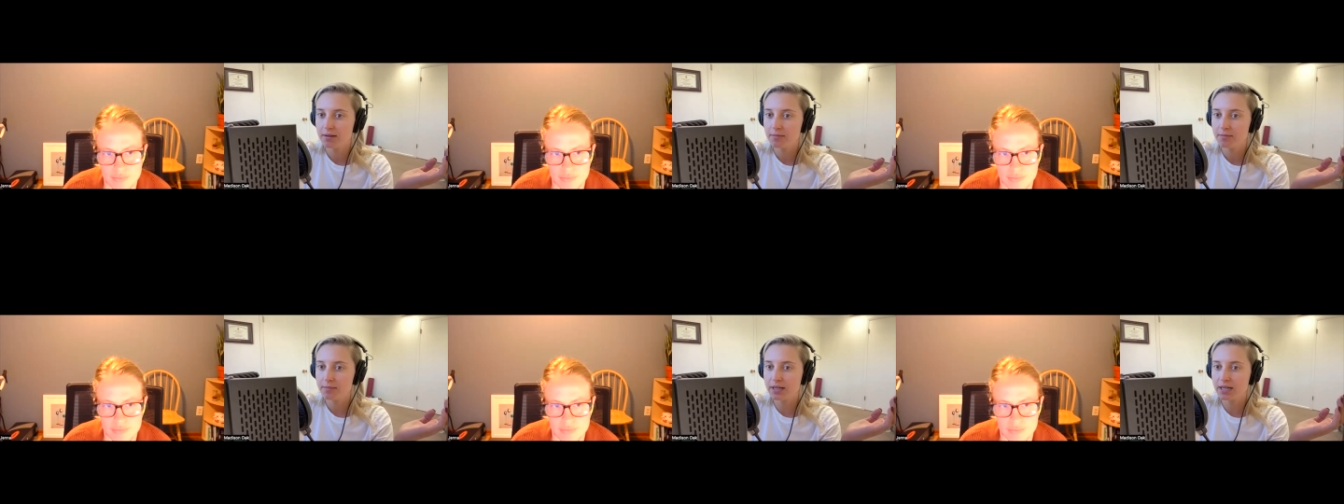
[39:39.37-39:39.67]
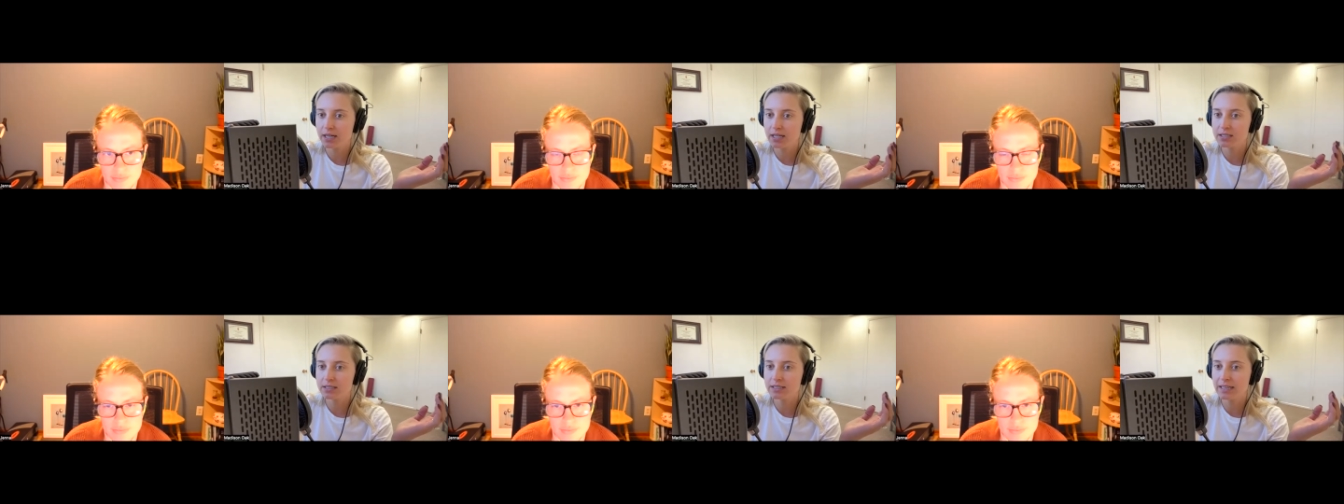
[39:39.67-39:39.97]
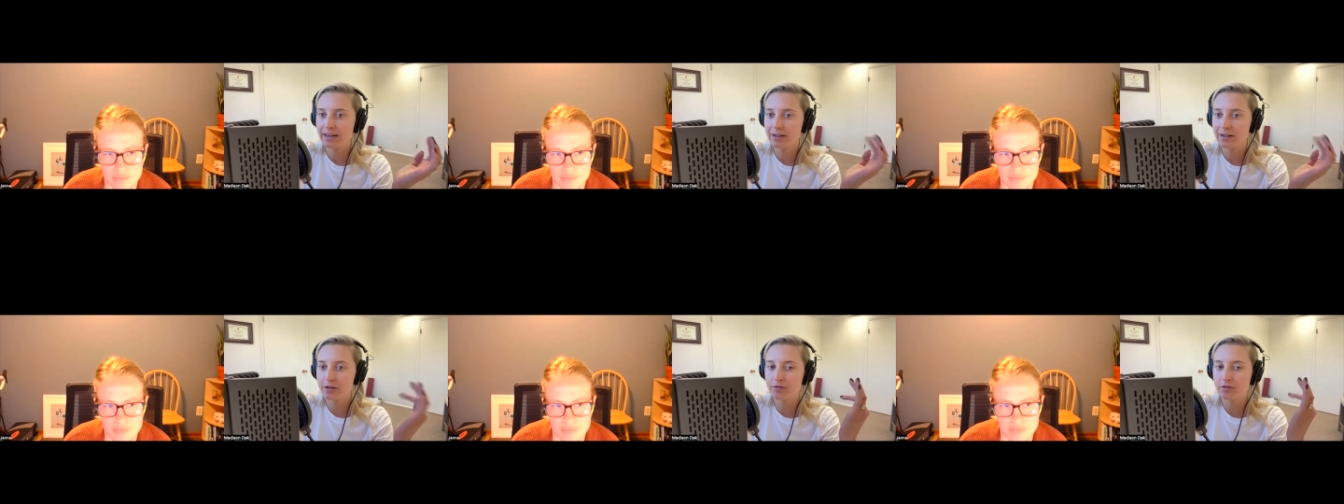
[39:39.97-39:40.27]
because
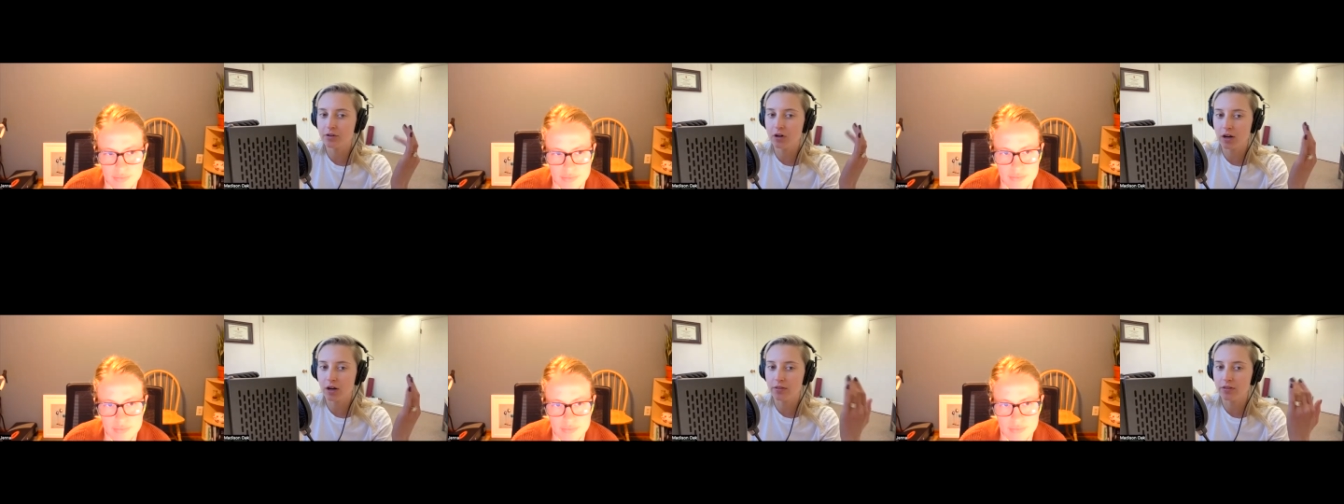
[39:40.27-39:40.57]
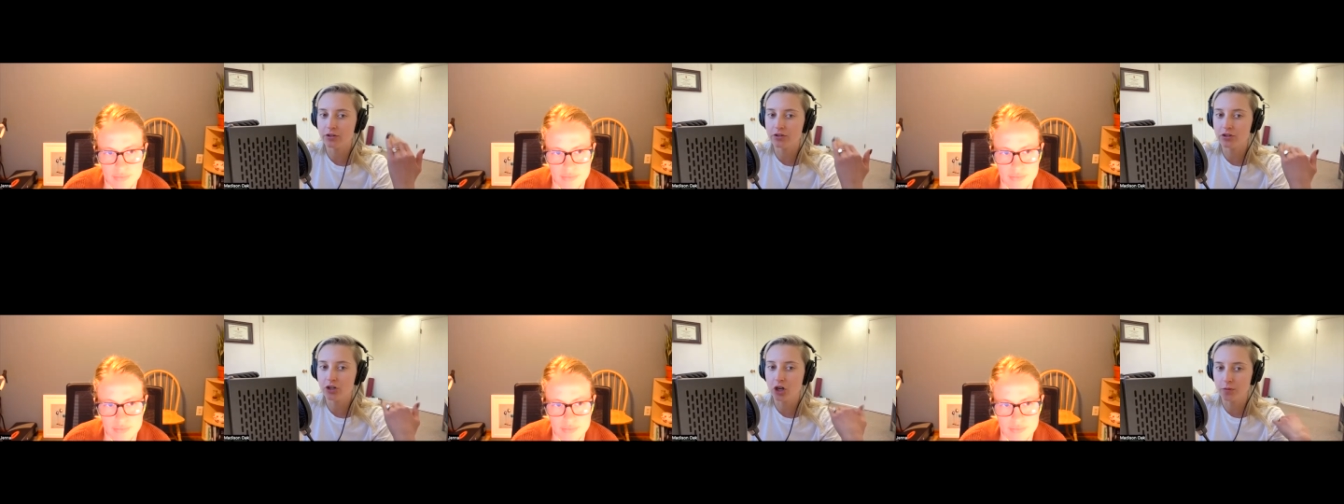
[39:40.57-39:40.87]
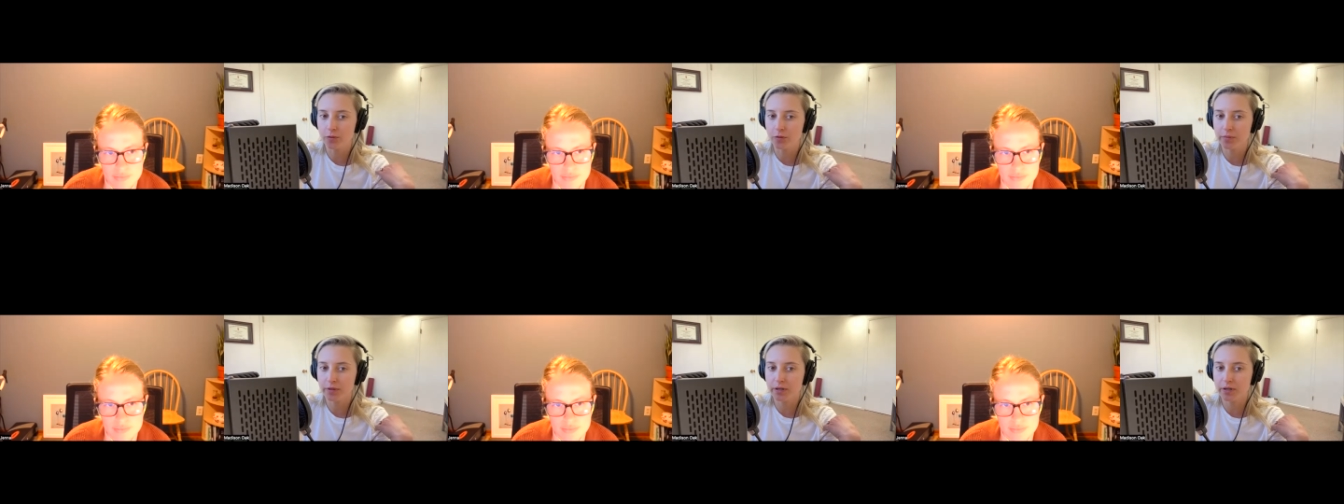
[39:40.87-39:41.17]
now you've gotten the
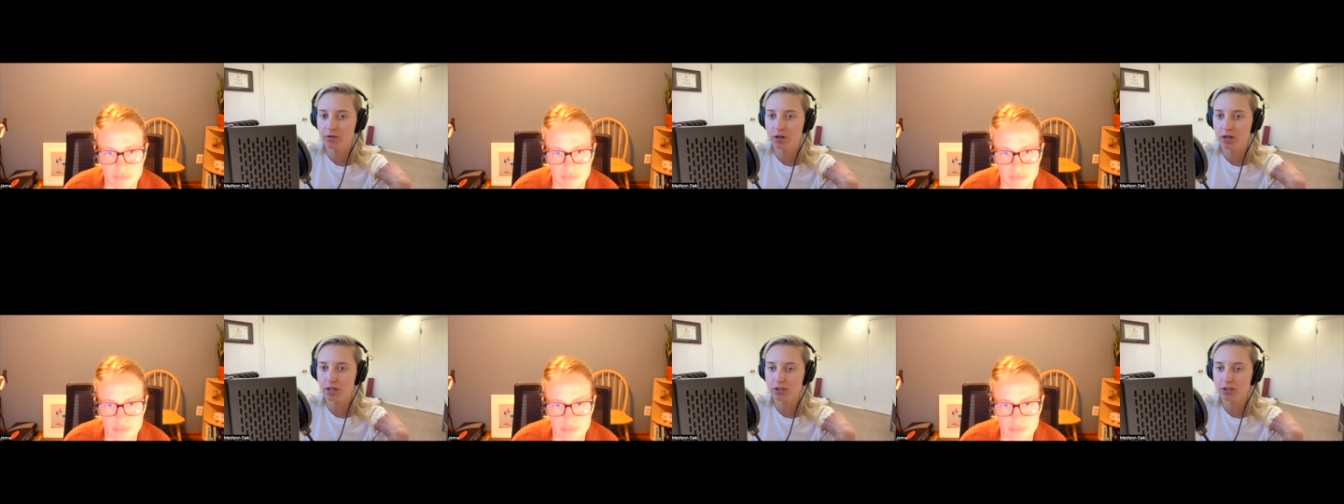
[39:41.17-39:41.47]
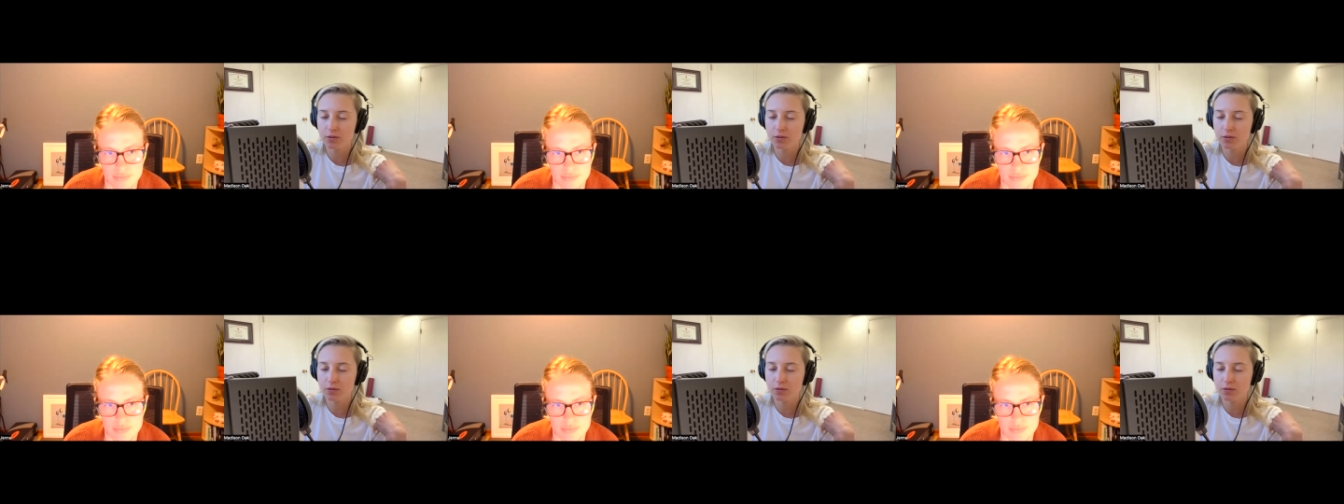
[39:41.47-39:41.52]
dopamine rush.